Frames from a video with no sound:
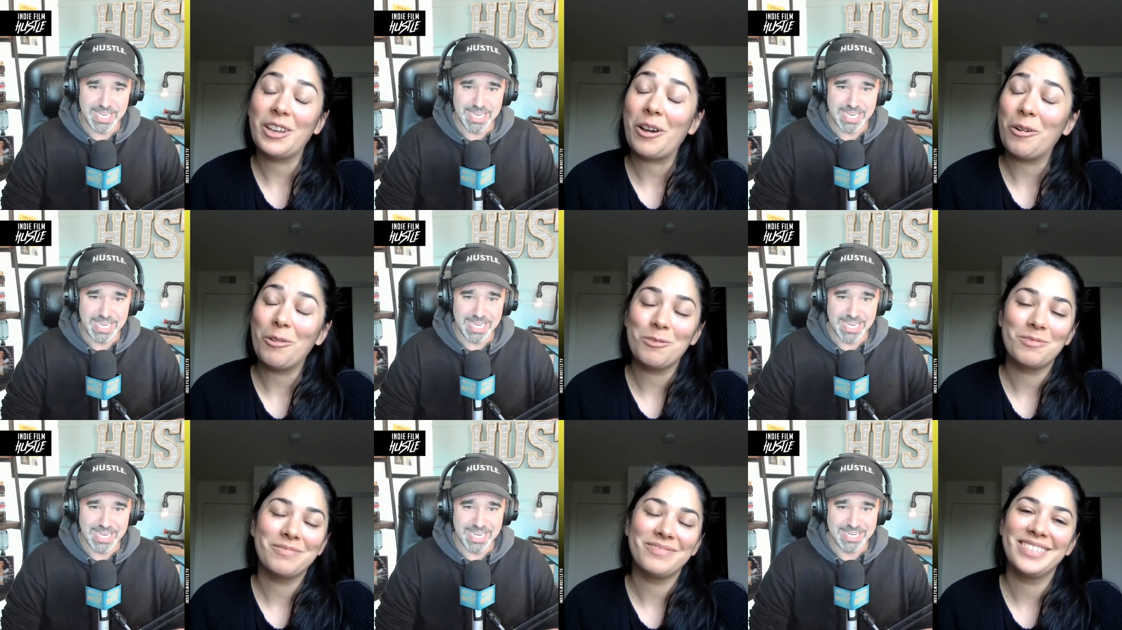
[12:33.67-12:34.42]

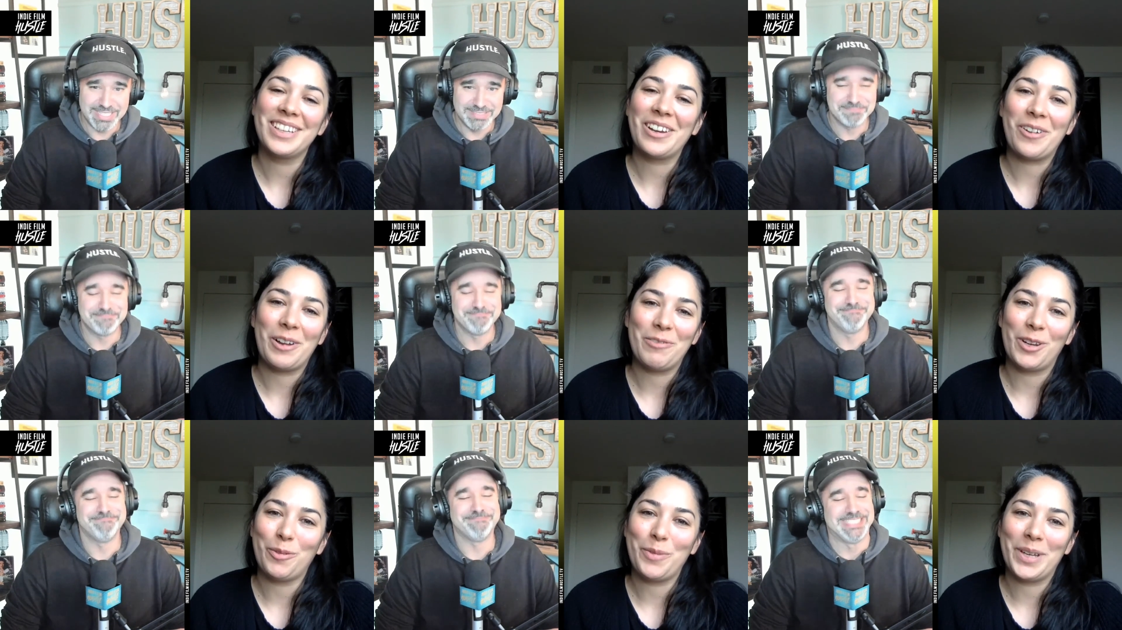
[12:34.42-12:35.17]
Speaker 1: no no,
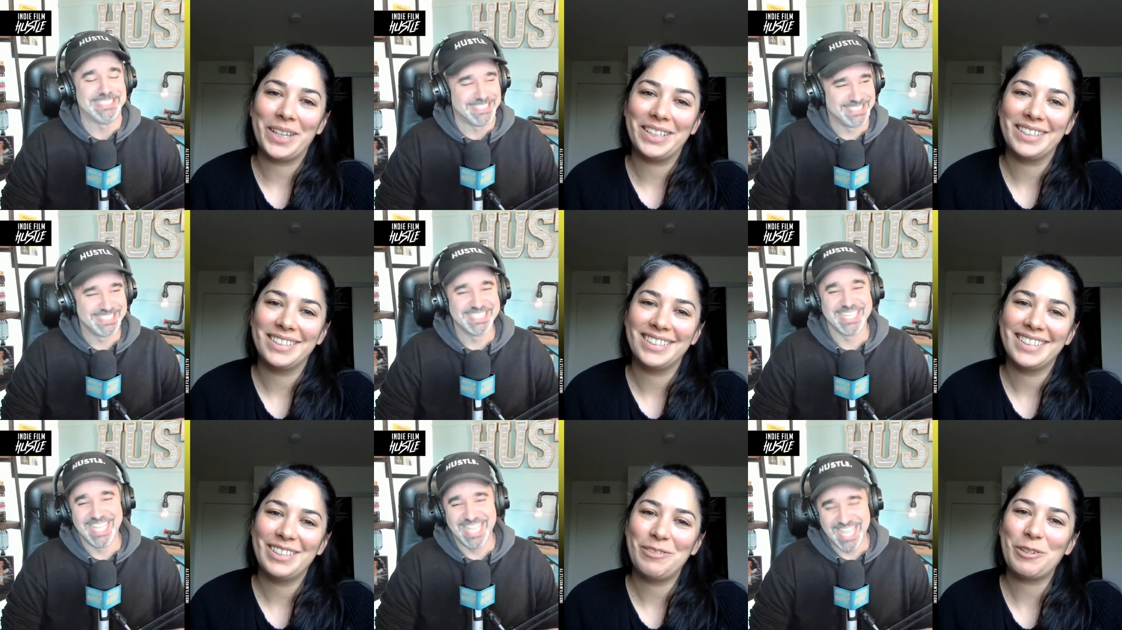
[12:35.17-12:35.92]
I've
Speaker 2: never been.
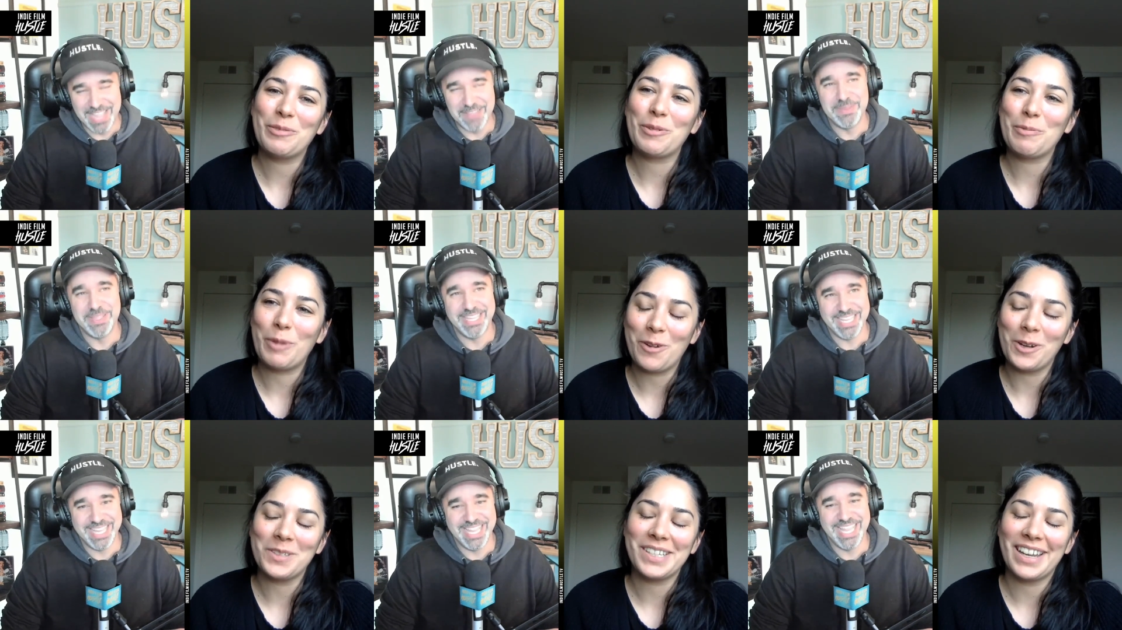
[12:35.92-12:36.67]
I
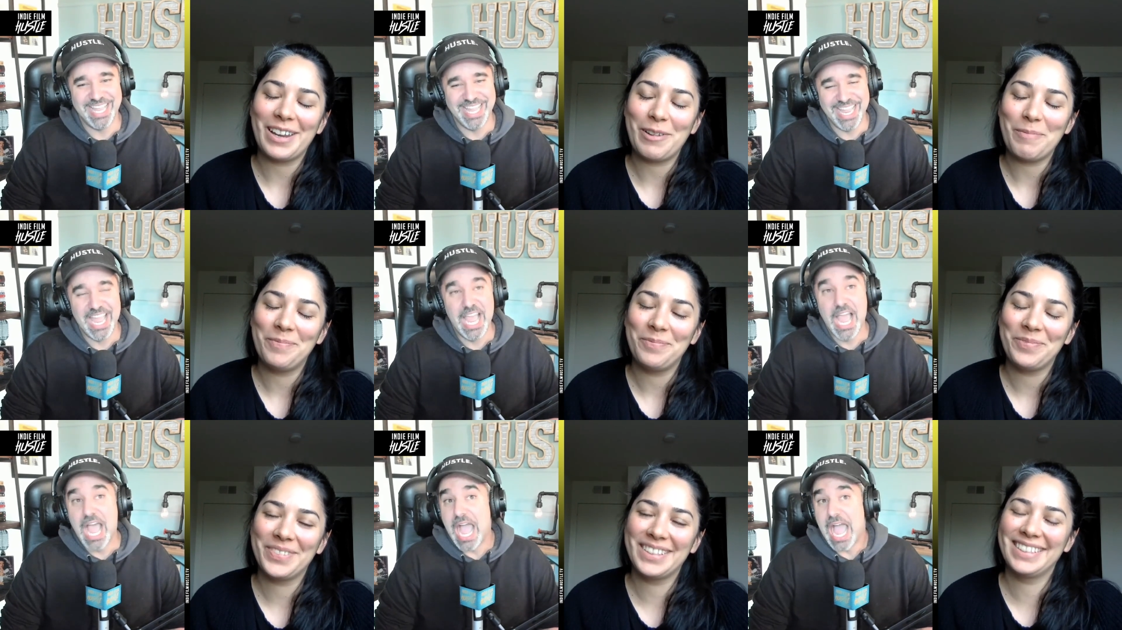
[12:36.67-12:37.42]
been.
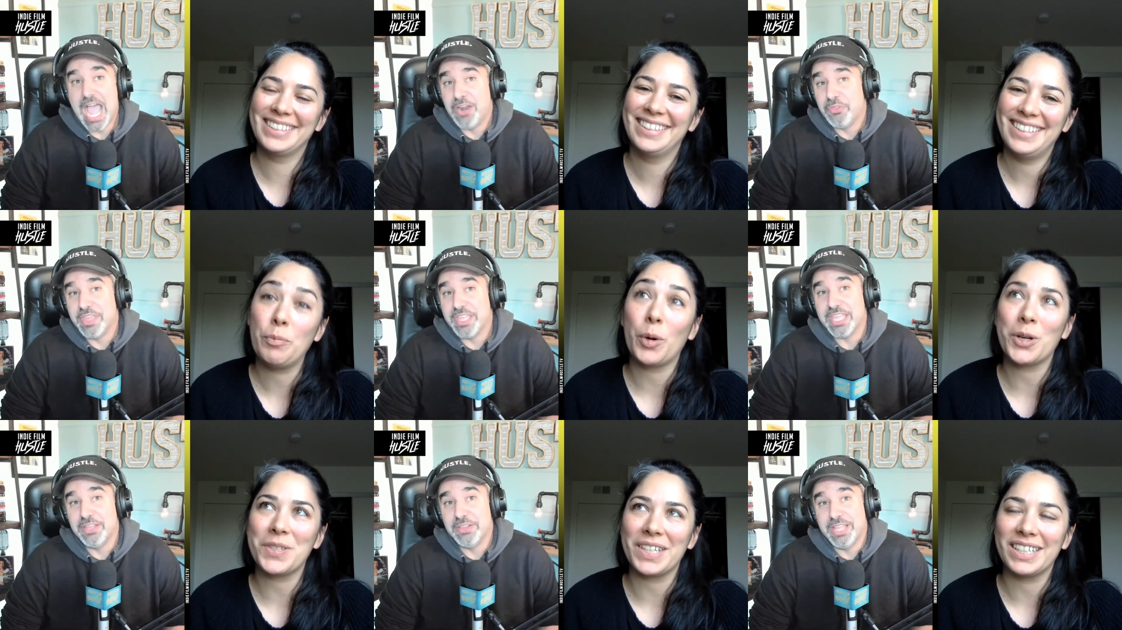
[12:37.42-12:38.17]
I don't think
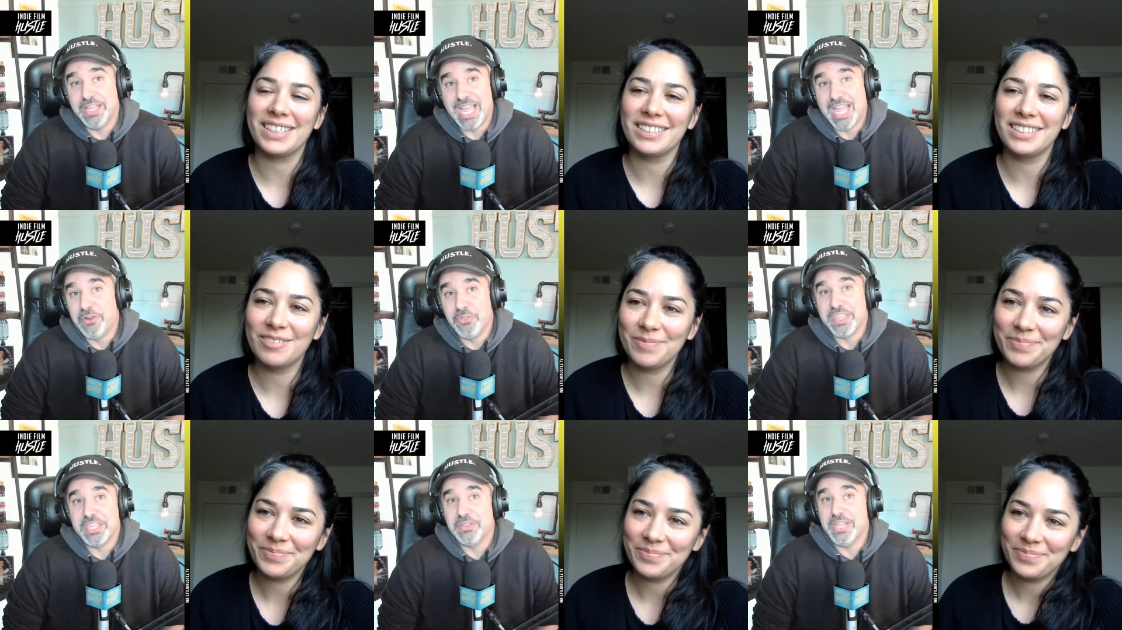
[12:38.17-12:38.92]
it'll. I don't
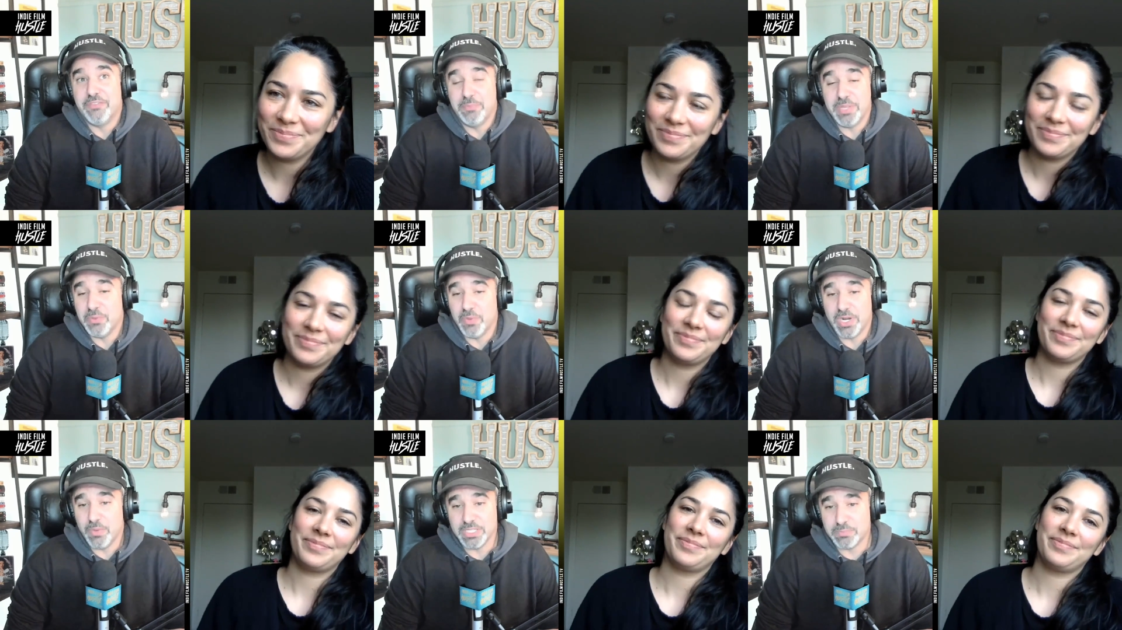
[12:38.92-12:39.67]
think it'll ever be what
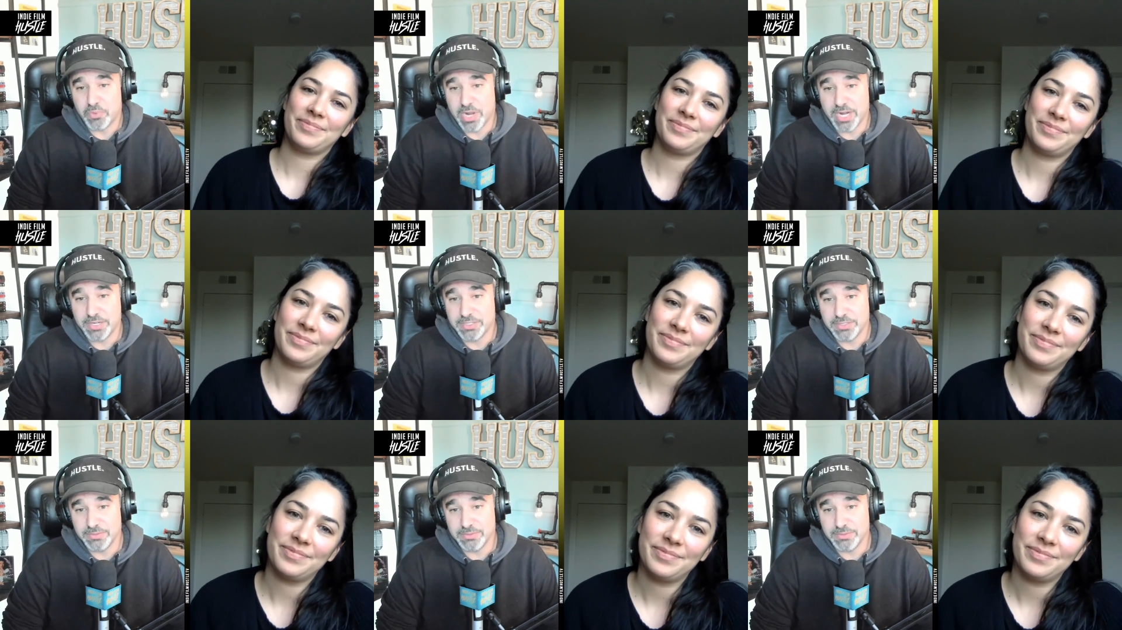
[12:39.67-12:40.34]
it was prior to